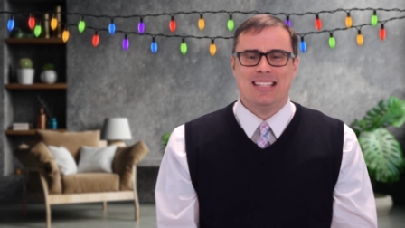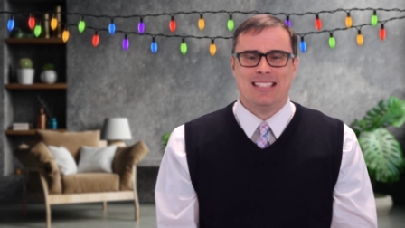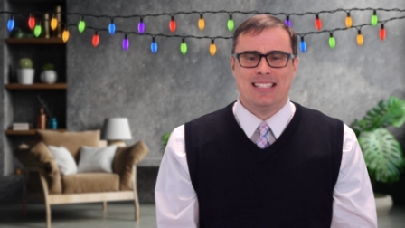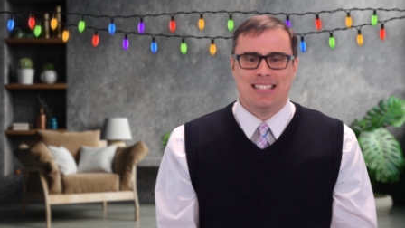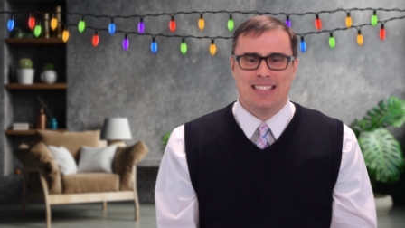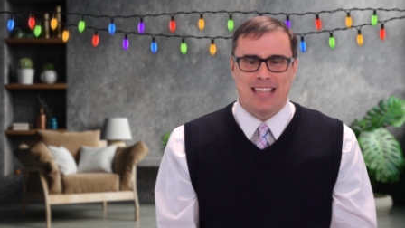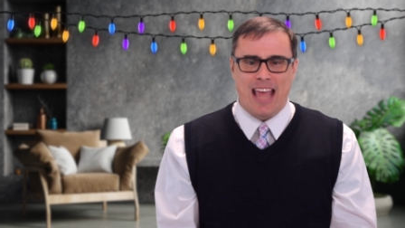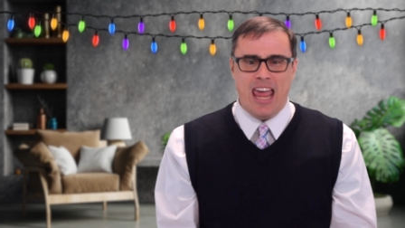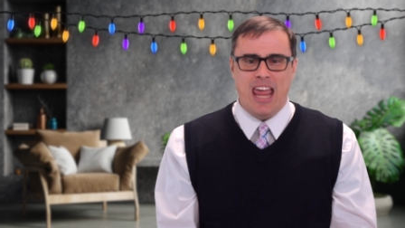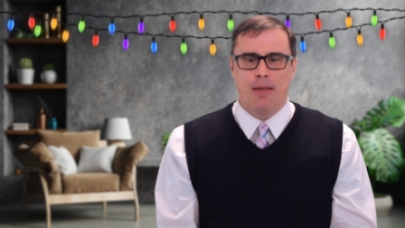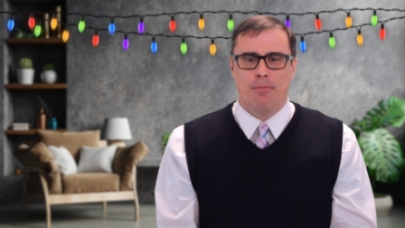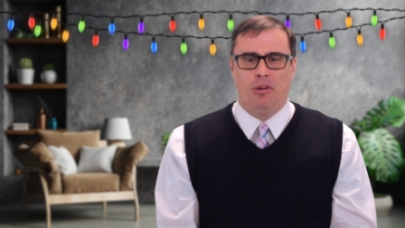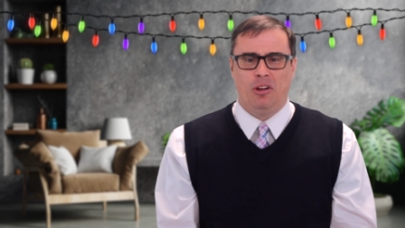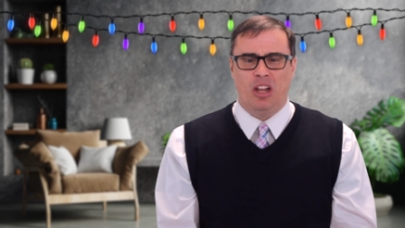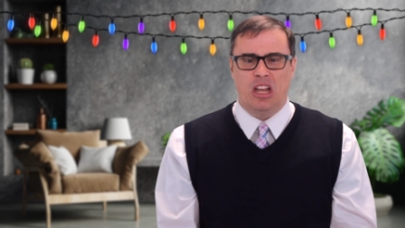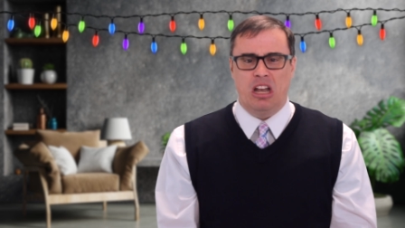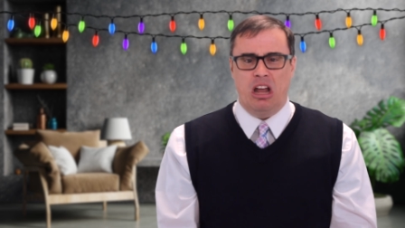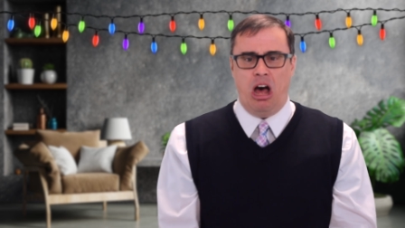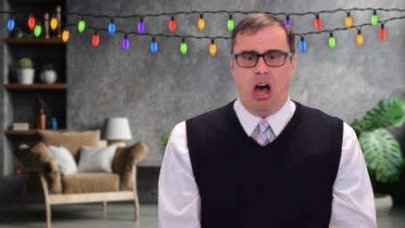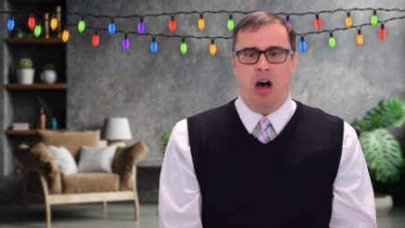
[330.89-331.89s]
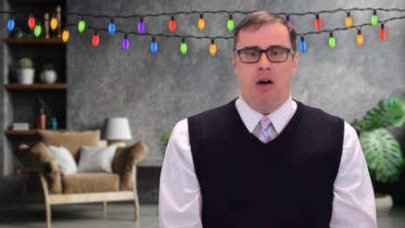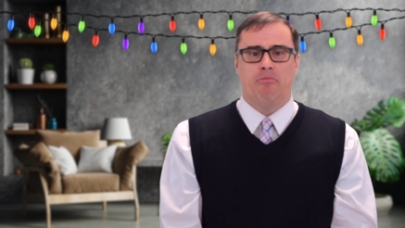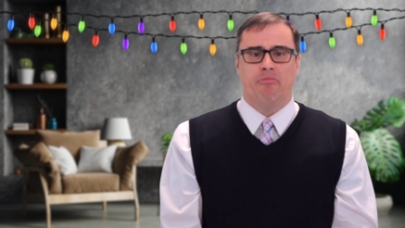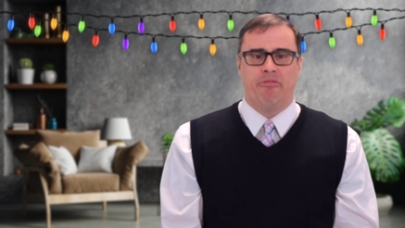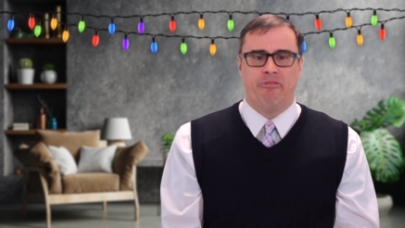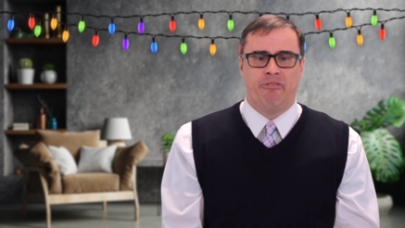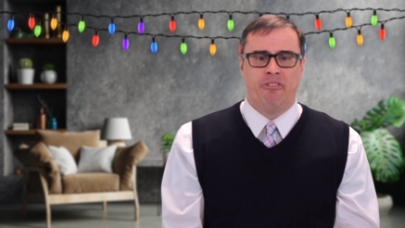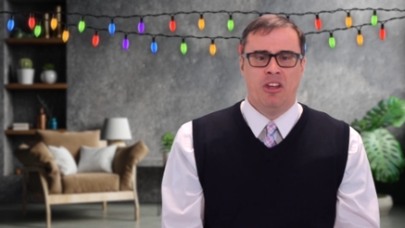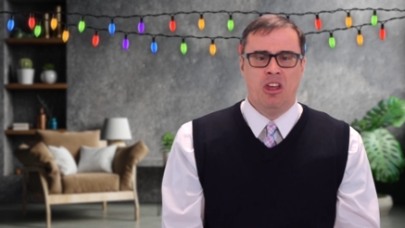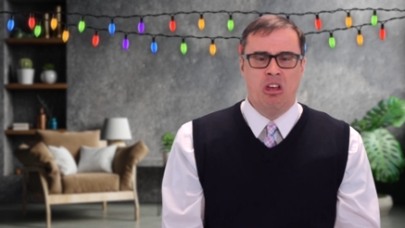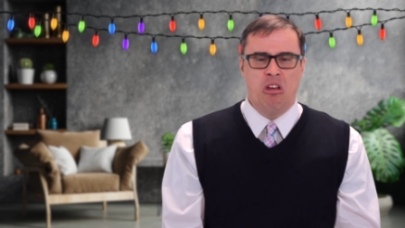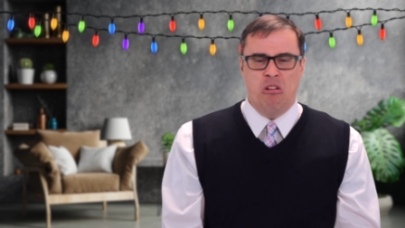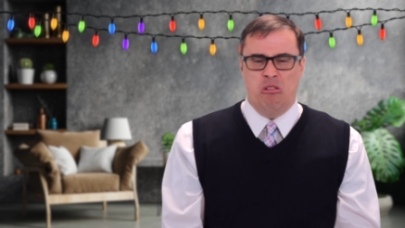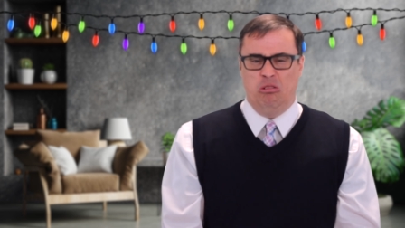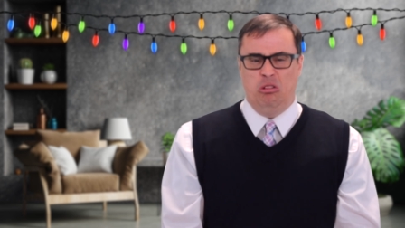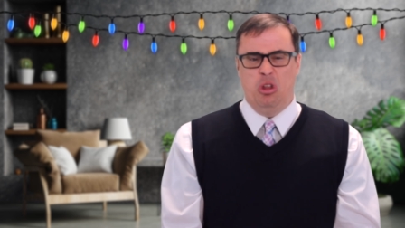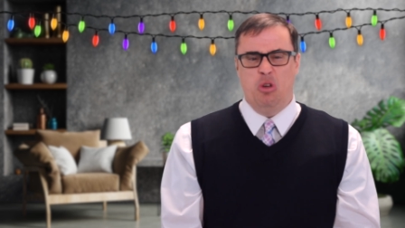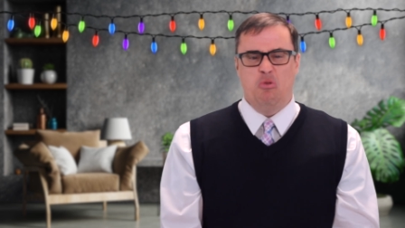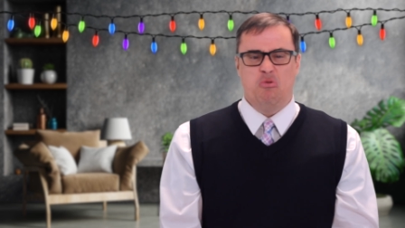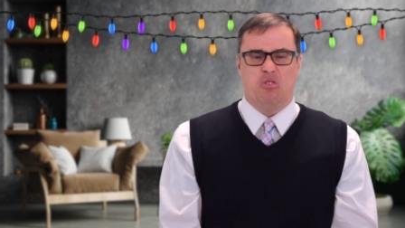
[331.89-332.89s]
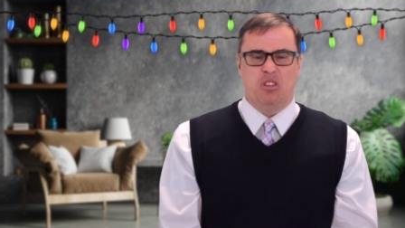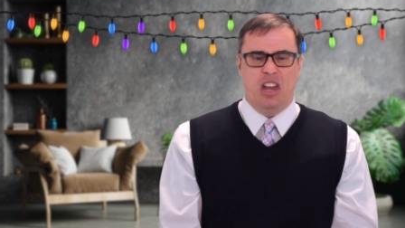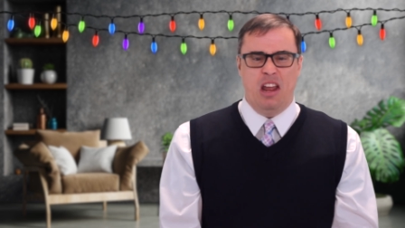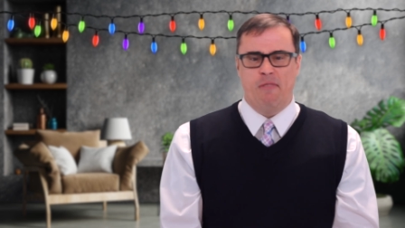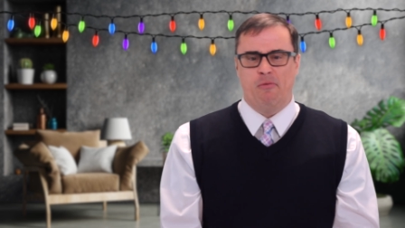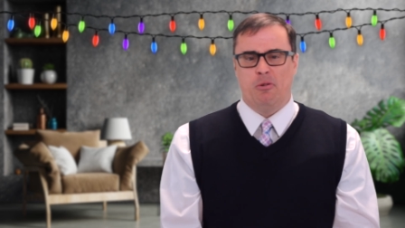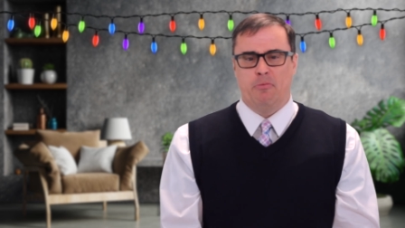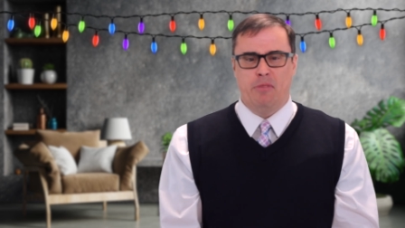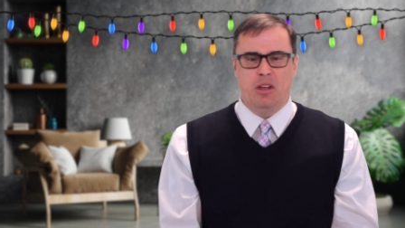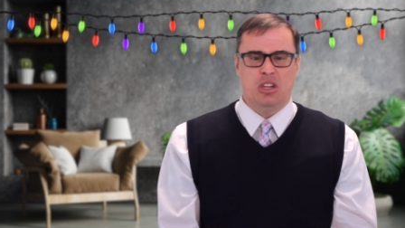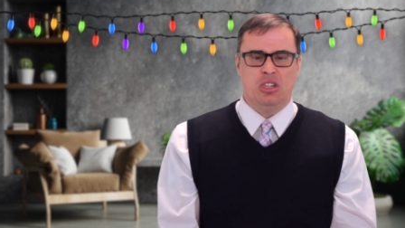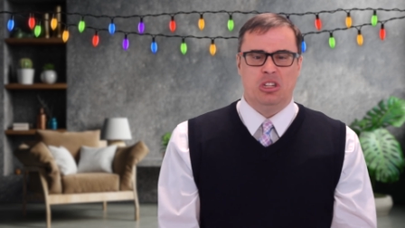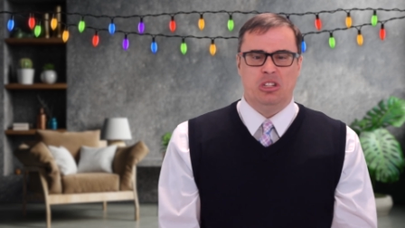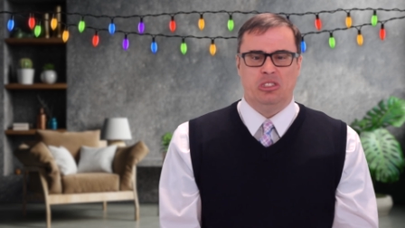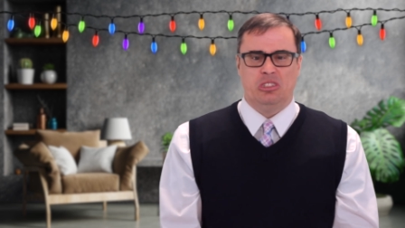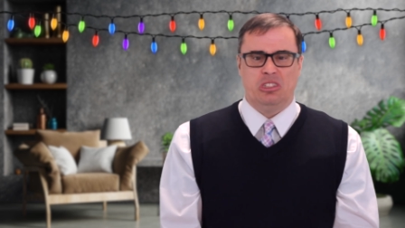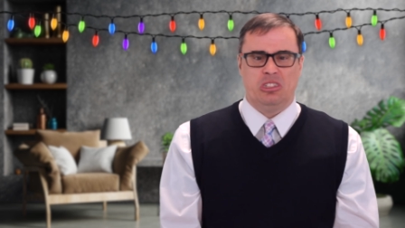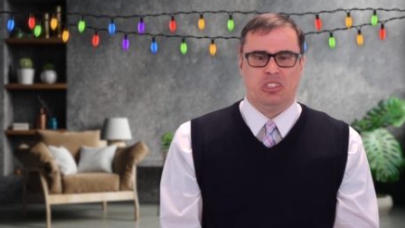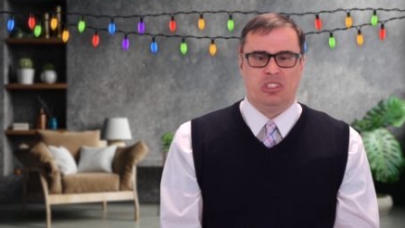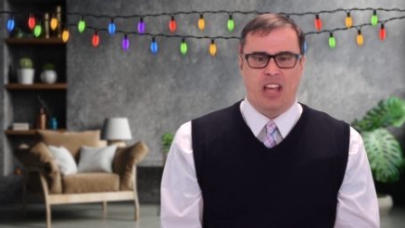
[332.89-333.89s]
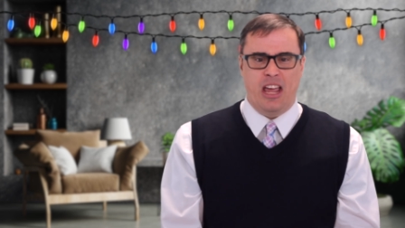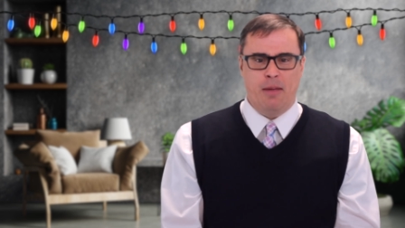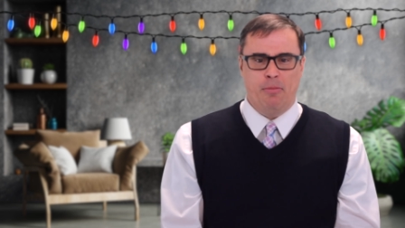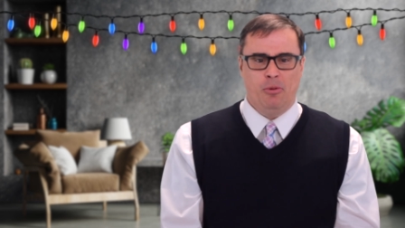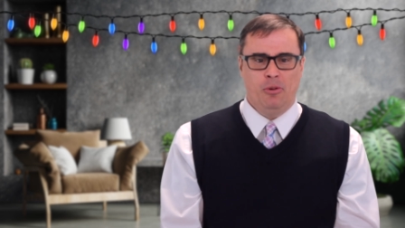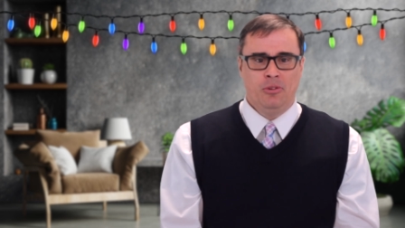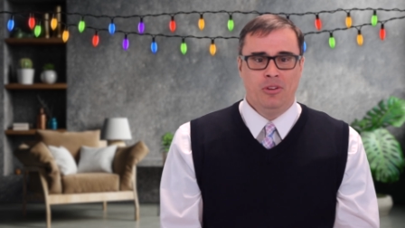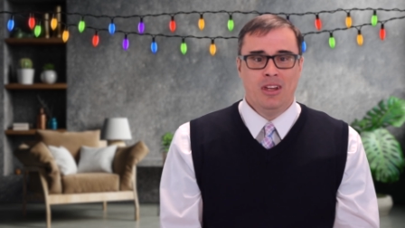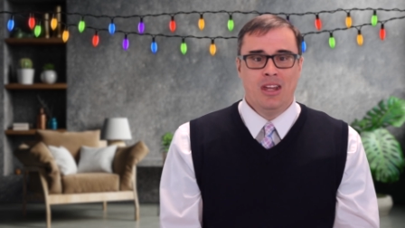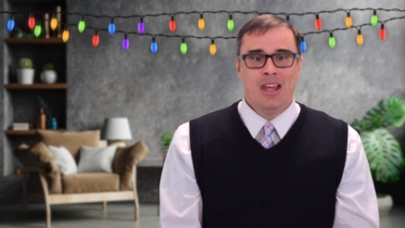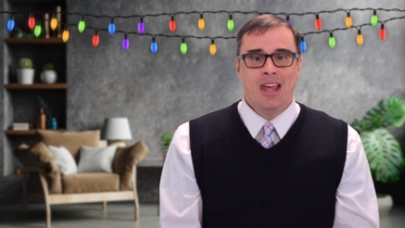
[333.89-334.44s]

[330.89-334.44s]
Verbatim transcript: stable and humph. Luke never mentions a stable.